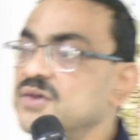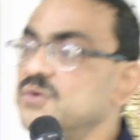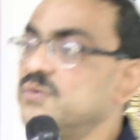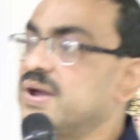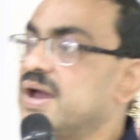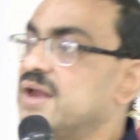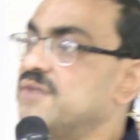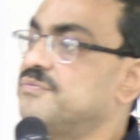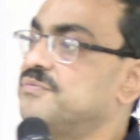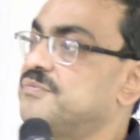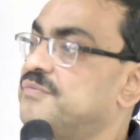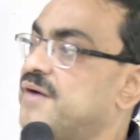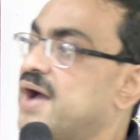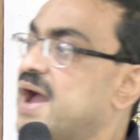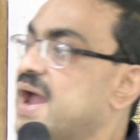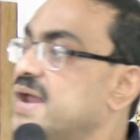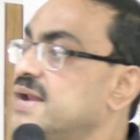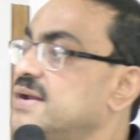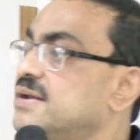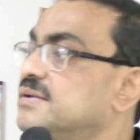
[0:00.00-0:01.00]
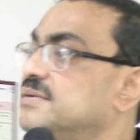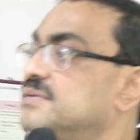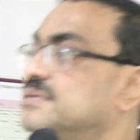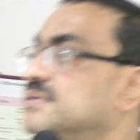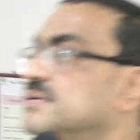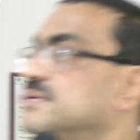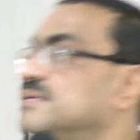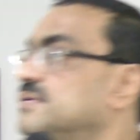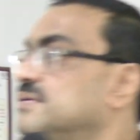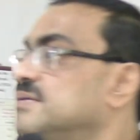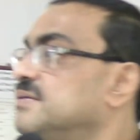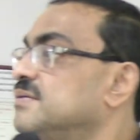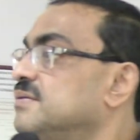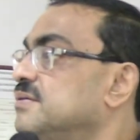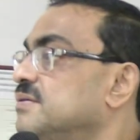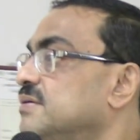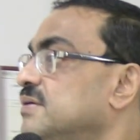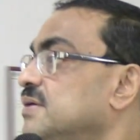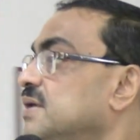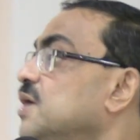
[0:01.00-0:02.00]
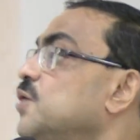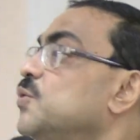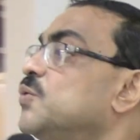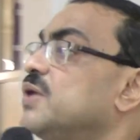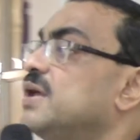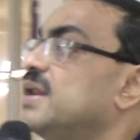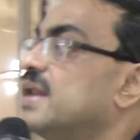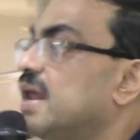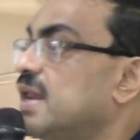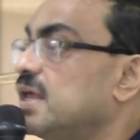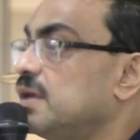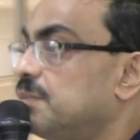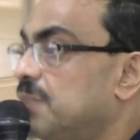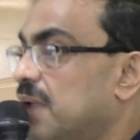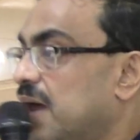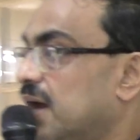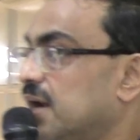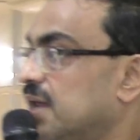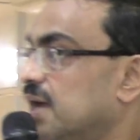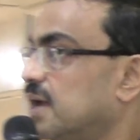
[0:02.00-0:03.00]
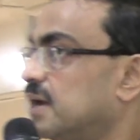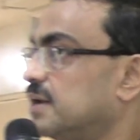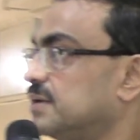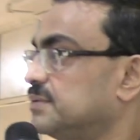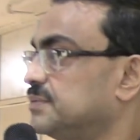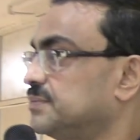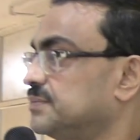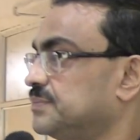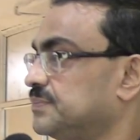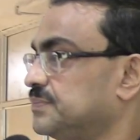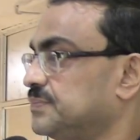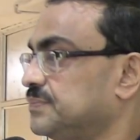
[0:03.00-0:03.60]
you can find urinary bladder.